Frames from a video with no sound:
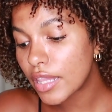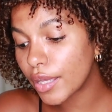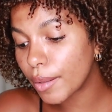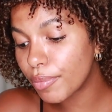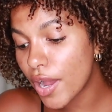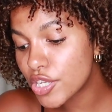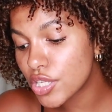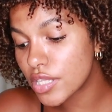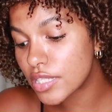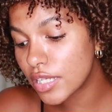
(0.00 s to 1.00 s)
The
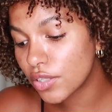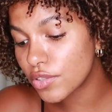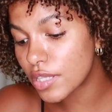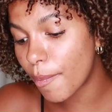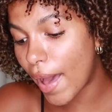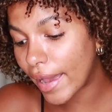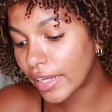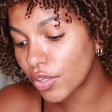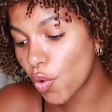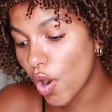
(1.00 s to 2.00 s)
compression signals the
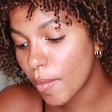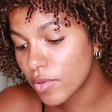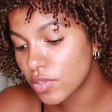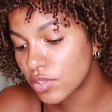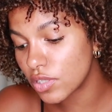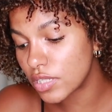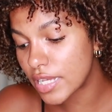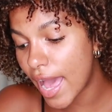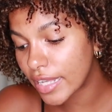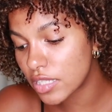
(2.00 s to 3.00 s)
back and core muscles to
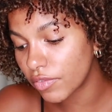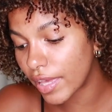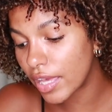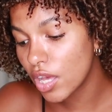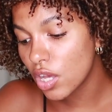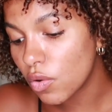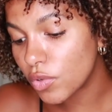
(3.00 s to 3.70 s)
deactivate,